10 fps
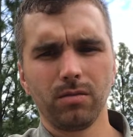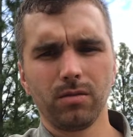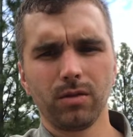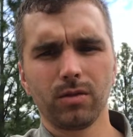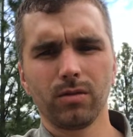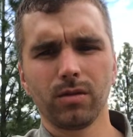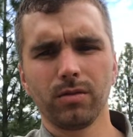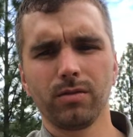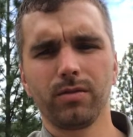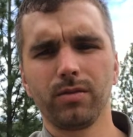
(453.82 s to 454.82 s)
sort
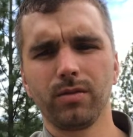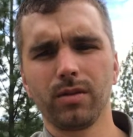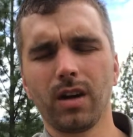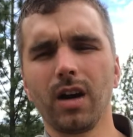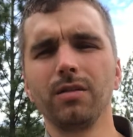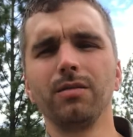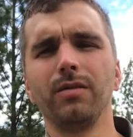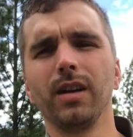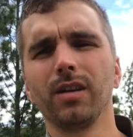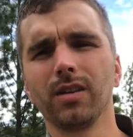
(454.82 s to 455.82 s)
of
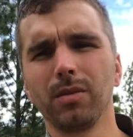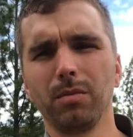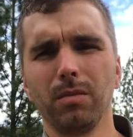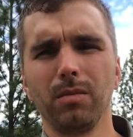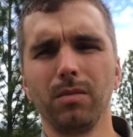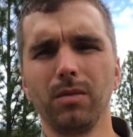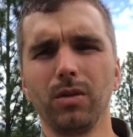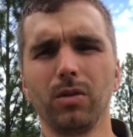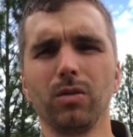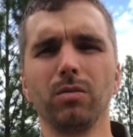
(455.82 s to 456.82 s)
unveil the
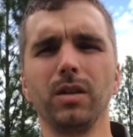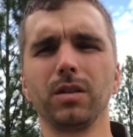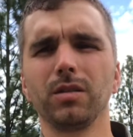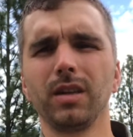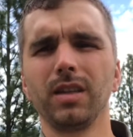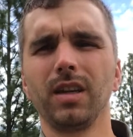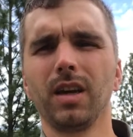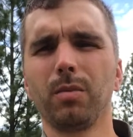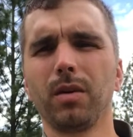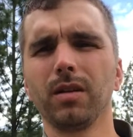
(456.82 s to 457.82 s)
whole mystery, take
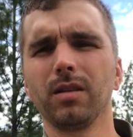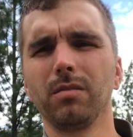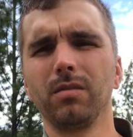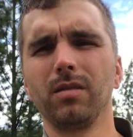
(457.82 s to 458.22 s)
apart the